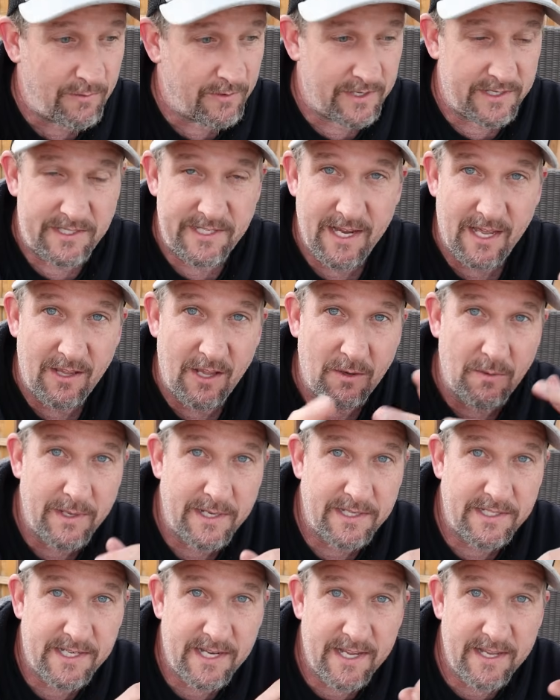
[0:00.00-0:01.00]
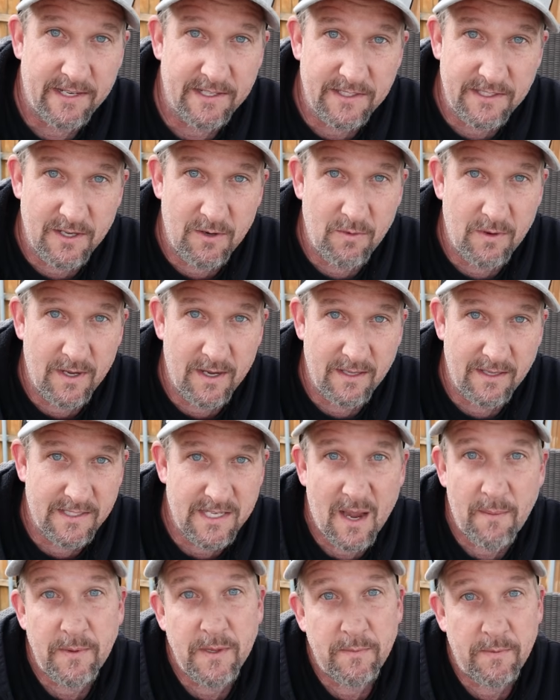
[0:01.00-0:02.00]
and we're going to see how long we can stay in it. So uh,
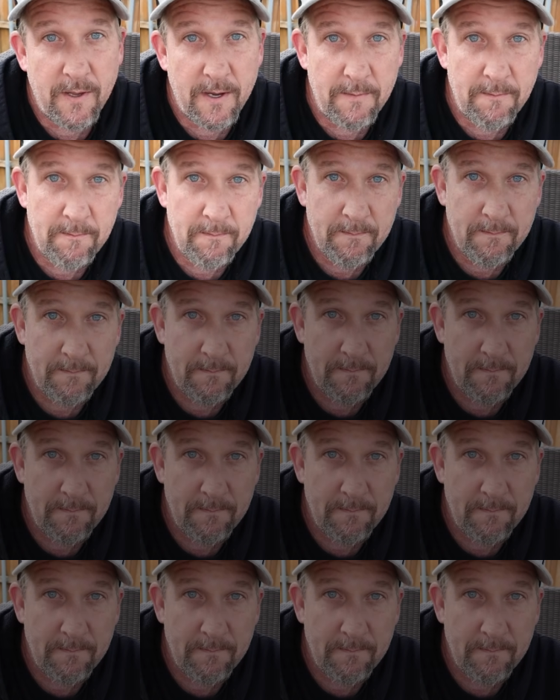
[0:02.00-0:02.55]
let's hop on the plane.